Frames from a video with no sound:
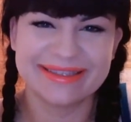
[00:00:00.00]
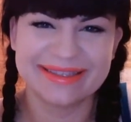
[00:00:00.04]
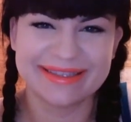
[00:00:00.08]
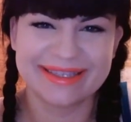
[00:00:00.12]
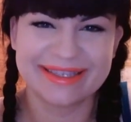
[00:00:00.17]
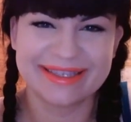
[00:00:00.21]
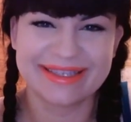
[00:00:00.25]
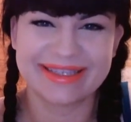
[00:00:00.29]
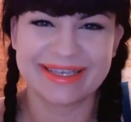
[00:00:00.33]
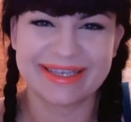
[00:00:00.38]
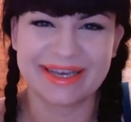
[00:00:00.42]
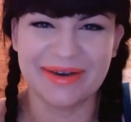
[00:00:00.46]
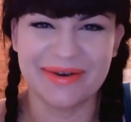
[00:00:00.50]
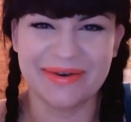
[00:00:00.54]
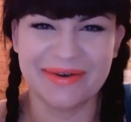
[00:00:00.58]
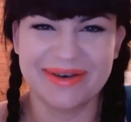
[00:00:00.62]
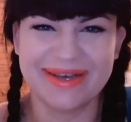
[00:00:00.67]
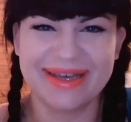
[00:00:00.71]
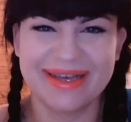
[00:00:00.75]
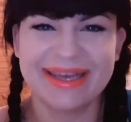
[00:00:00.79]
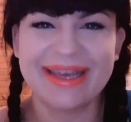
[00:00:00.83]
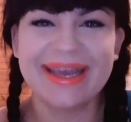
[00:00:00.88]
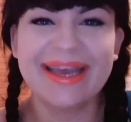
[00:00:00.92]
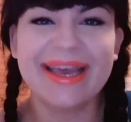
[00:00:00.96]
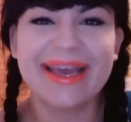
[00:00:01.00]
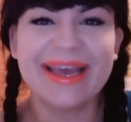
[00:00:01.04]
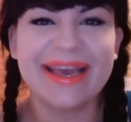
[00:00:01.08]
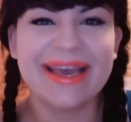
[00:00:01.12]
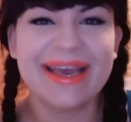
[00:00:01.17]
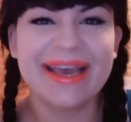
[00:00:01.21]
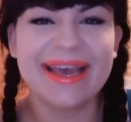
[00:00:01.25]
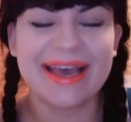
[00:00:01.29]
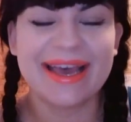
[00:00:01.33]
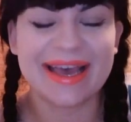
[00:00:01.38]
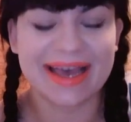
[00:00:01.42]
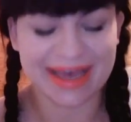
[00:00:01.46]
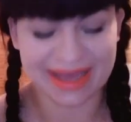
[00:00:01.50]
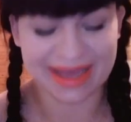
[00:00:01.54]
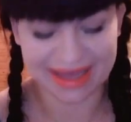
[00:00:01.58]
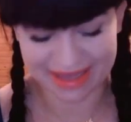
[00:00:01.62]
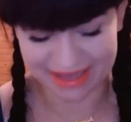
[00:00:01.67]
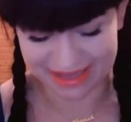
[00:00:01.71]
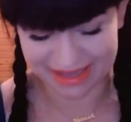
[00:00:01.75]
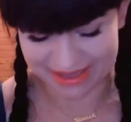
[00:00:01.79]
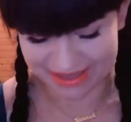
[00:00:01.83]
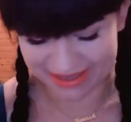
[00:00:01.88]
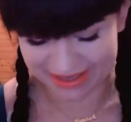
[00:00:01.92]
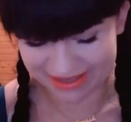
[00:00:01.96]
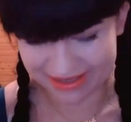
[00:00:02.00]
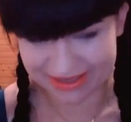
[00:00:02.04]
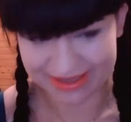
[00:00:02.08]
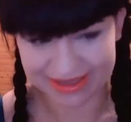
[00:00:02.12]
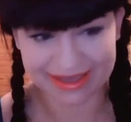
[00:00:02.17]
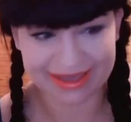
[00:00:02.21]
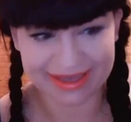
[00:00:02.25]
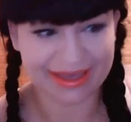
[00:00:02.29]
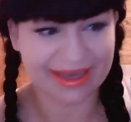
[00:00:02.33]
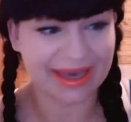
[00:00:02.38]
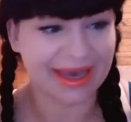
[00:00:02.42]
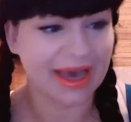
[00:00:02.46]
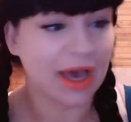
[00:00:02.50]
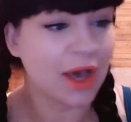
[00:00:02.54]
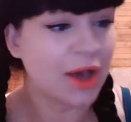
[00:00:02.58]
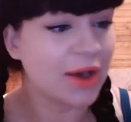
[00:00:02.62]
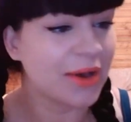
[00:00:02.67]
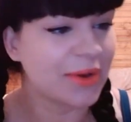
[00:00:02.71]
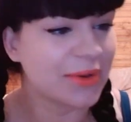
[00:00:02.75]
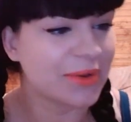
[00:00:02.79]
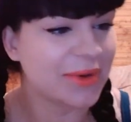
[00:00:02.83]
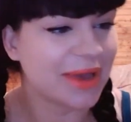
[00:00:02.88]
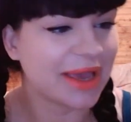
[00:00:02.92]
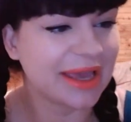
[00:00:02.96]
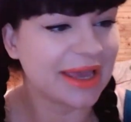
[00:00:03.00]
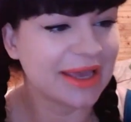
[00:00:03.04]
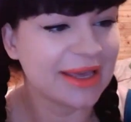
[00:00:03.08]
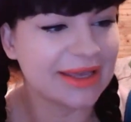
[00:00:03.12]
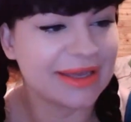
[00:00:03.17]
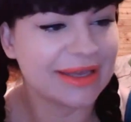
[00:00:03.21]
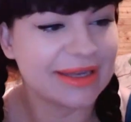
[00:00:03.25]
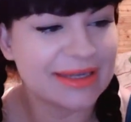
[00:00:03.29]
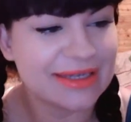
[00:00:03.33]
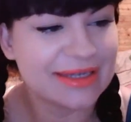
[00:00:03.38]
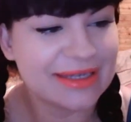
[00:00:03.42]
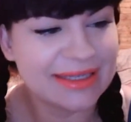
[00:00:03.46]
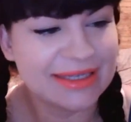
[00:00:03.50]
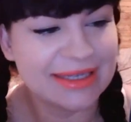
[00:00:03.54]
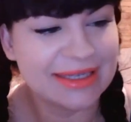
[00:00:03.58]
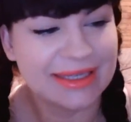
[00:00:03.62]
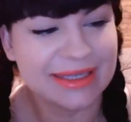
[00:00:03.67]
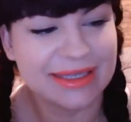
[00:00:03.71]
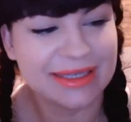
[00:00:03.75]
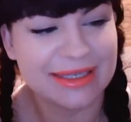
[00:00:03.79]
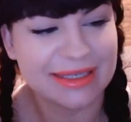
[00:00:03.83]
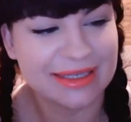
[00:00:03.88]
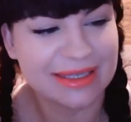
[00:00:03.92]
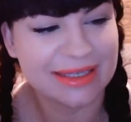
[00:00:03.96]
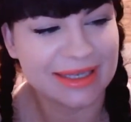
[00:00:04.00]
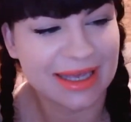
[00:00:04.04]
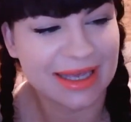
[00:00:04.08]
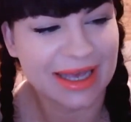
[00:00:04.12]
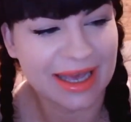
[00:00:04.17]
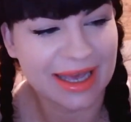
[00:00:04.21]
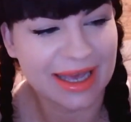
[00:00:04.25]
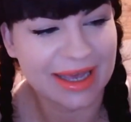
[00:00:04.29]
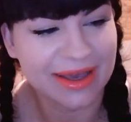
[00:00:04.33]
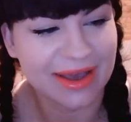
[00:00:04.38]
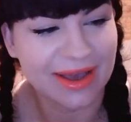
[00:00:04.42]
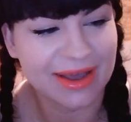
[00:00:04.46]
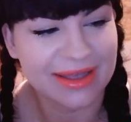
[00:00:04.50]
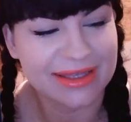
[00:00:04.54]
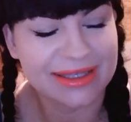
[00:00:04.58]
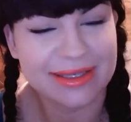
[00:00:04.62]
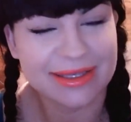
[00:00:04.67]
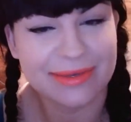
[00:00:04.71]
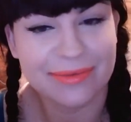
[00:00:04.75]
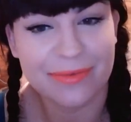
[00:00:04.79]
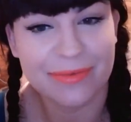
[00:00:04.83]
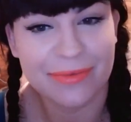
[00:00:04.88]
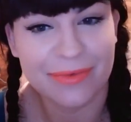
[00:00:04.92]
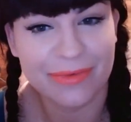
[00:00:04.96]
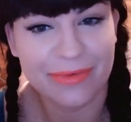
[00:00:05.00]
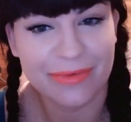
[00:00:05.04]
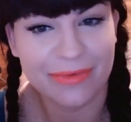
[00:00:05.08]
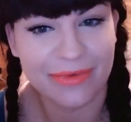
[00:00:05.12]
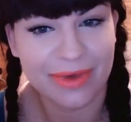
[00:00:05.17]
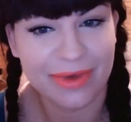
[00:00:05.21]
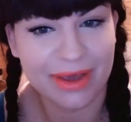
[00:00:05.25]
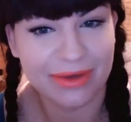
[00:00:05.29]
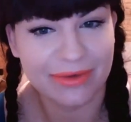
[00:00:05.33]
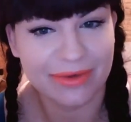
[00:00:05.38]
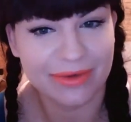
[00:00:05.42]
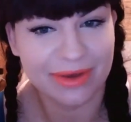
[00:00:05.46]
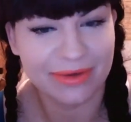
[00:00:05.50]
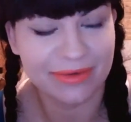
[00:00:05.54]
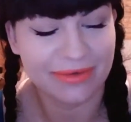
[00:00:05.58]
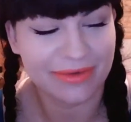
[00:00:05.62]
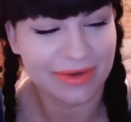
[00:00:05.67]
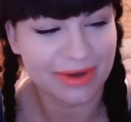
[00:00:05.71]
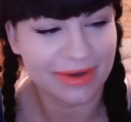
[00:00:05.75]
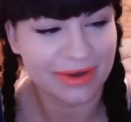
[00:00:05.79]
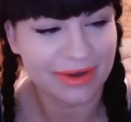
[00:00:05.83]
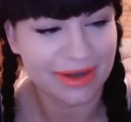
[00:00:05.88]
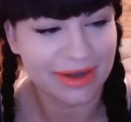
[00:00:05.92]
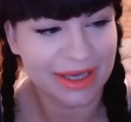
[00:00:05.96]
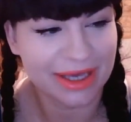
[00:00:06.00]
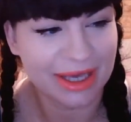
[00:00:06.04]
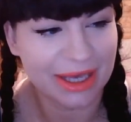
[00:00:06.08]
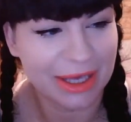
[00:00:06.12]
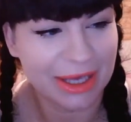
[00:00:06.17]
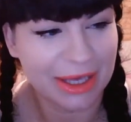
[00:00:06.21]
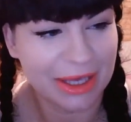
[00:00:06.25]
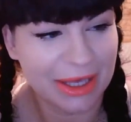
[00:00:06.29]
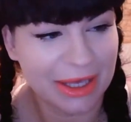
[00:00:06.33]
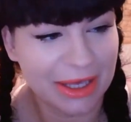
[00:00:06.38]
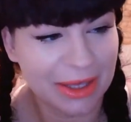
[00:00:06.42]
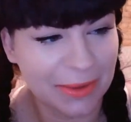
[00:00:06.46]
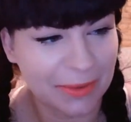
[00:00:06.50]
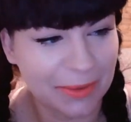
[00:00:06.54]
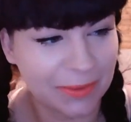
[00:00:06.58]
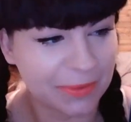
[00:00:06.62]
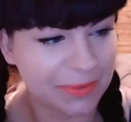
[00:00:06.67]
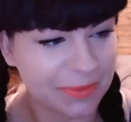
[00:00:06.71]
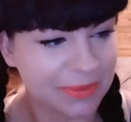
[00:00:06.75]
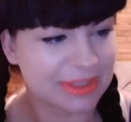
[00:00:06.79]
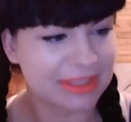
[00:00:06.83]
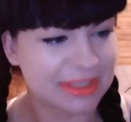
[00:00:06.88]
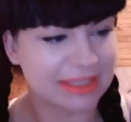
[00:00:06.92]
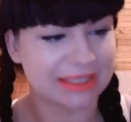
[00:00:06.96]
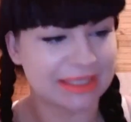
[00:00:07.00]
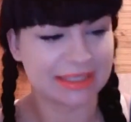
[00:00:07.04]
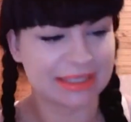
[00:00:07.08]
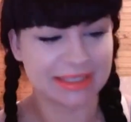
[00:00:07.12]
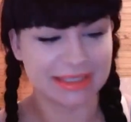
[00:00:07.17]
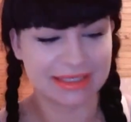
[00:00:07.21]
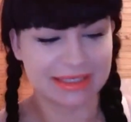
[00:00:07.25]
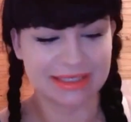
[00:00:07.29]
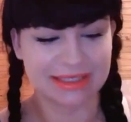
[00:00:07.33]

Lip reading: So, yeah. Oh, and I got some very, very cute